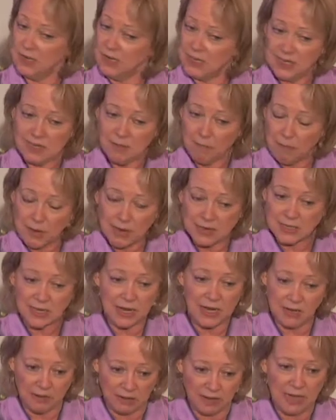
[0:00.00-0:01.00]
it didn't matter
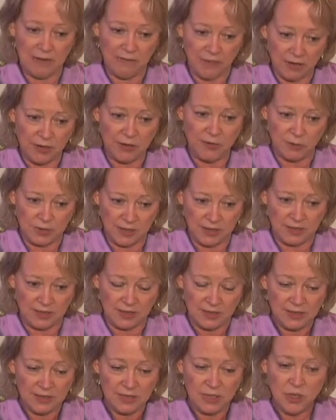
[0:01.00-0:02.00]
how clever you were.
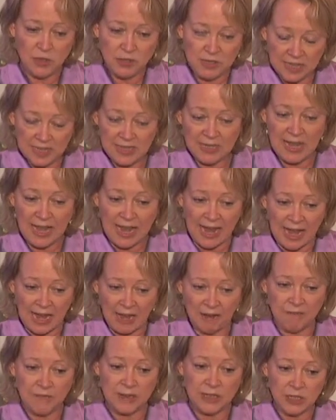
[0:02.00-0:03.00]
You didn't
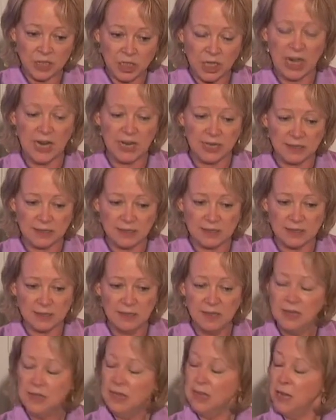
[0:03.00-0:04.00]
have a chance.
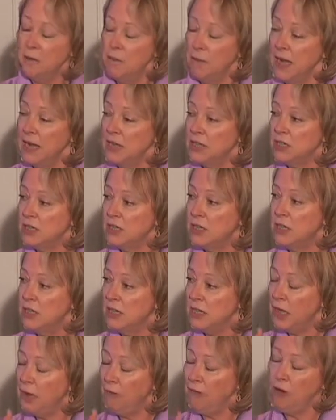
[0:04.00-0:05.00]
Imagine
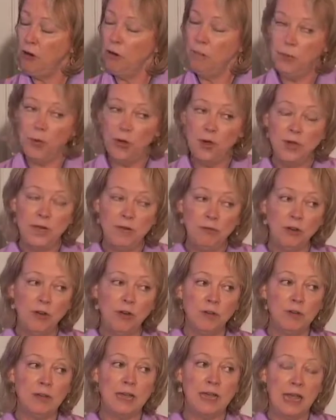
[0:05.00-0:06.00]
if you're born in
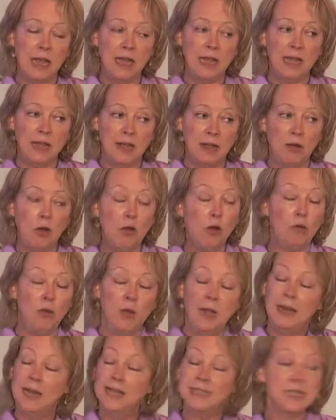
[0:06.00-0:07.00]

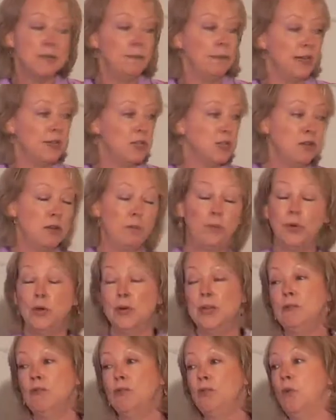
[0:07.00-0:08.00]
let's imagine you're born
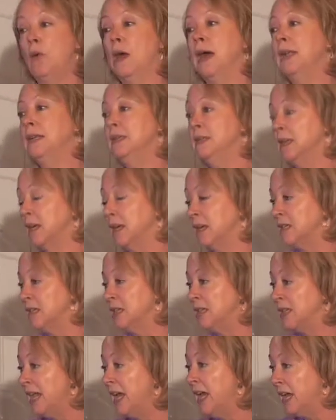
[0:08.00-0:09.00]
in Rwanda
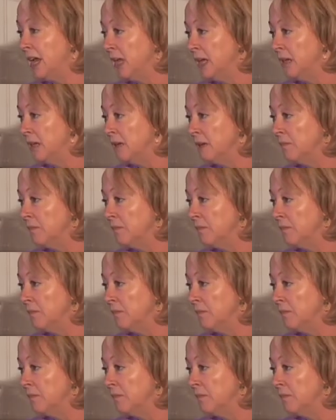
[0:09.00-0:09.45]
today.